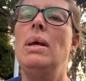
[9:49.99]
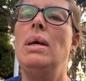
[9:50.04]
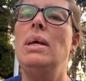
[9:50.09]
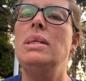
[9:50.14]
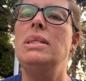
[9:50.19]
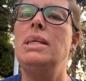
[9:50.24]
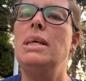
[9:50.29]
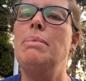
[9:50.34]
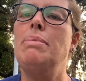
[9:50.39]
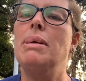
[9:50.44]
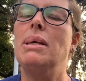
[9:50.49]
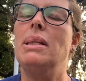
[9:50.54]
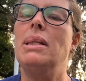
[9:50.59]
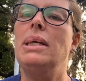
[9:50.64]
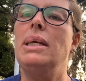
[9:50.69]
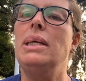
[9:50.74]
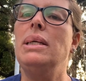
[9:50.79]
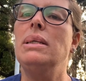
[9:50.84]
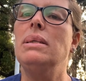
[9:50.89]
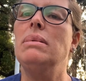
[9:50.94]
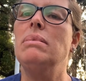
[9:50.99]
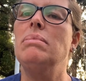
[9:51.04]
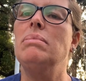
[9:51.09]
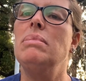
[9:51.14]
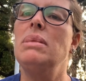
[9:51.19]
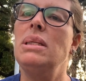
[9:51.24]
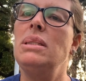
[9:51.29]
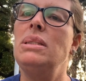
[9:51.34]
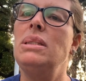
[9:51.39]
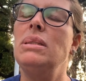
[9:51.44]
Typically,
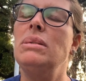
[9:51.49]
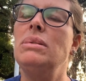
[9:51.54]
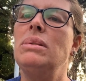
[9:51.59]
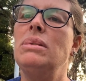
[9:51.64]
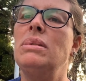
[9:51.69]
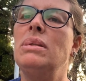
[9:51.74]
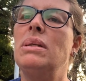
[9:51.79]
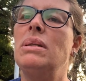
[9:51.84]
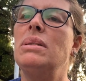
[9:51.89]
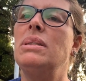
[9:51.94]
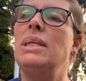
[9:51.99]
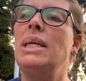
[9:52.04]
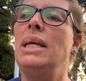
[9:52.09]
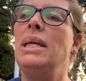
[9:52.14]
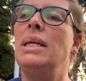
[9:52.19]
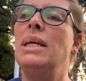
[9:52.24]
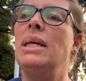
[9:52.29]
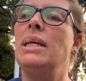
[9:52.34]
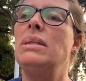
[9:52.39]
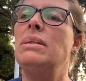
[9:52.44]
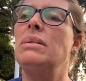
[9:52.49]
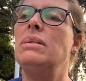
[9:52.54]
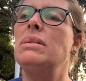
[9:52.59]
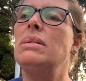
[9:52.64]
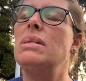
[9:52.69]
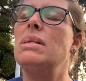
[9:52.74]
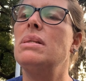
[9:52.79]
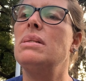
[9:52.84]
the children are teenagers.